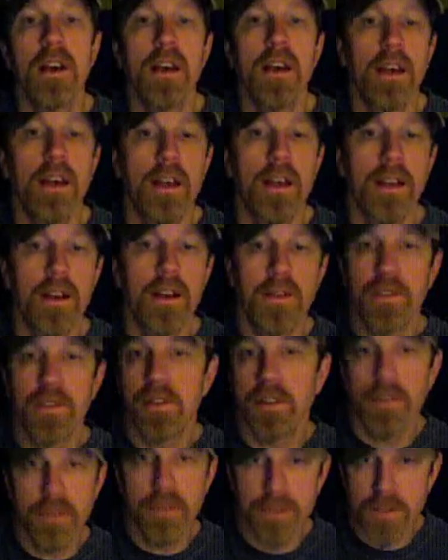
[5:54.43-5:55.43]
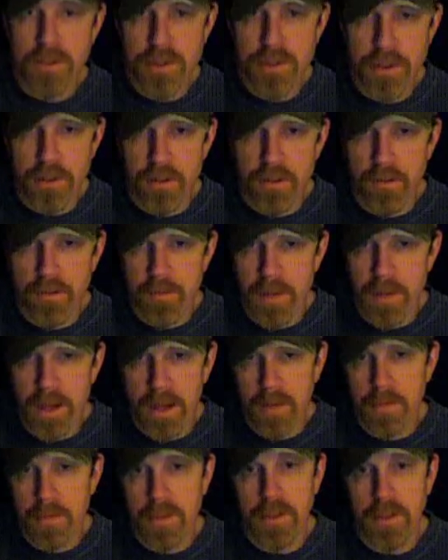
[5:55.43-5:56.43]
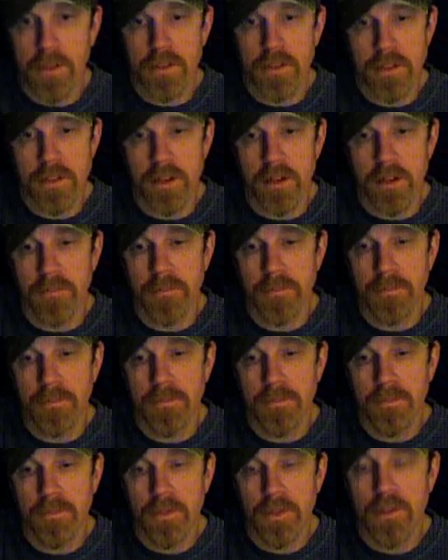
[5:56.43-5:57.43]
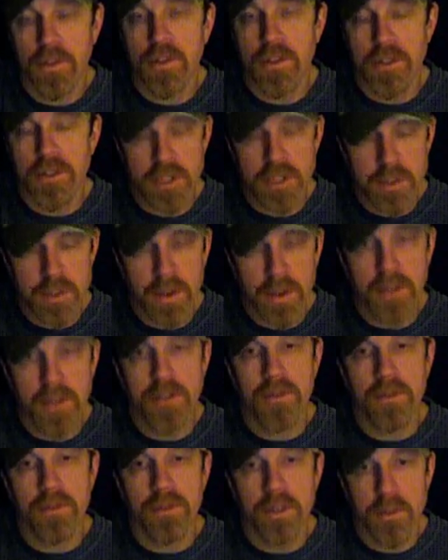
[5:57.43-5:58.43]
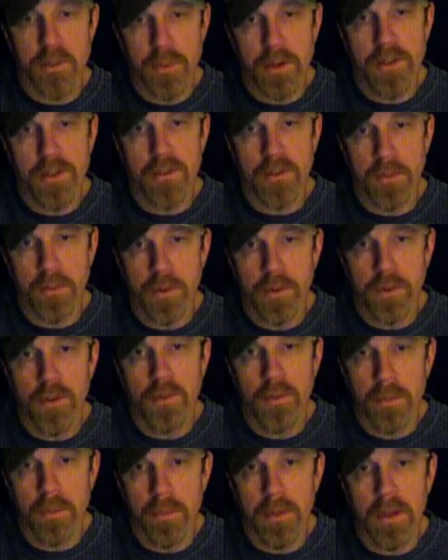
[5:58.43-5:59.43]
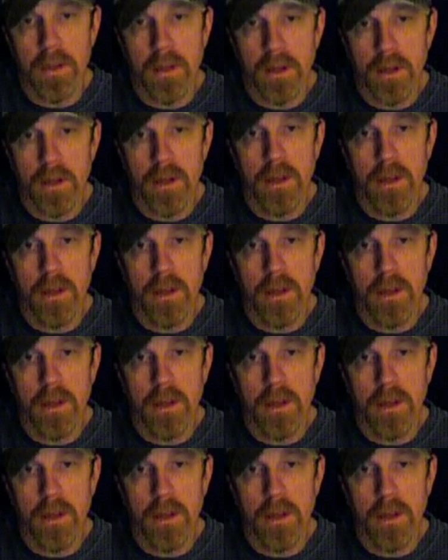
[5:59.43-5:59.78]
and everything you deserve, man, because um, you're just a special, special human being.